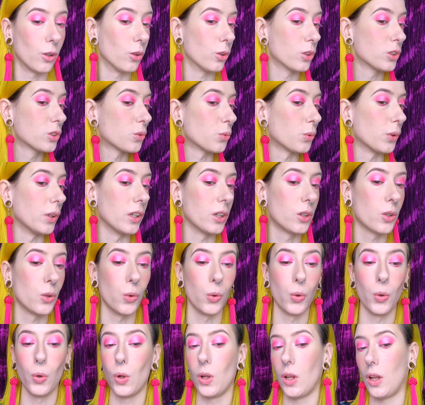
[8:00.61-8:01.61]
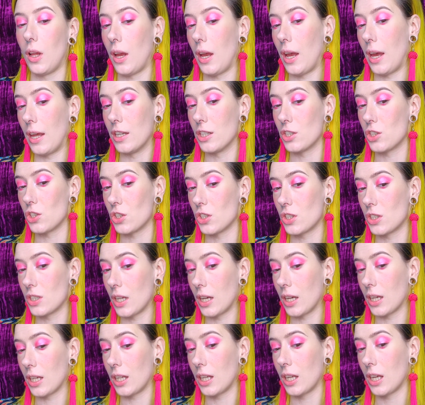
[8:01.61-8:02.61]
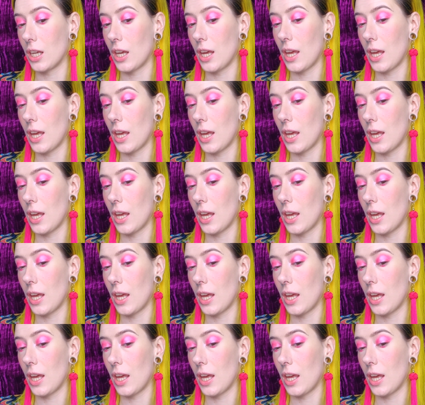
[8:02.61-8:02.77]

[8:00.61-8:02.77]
looks really cool, and it's just like,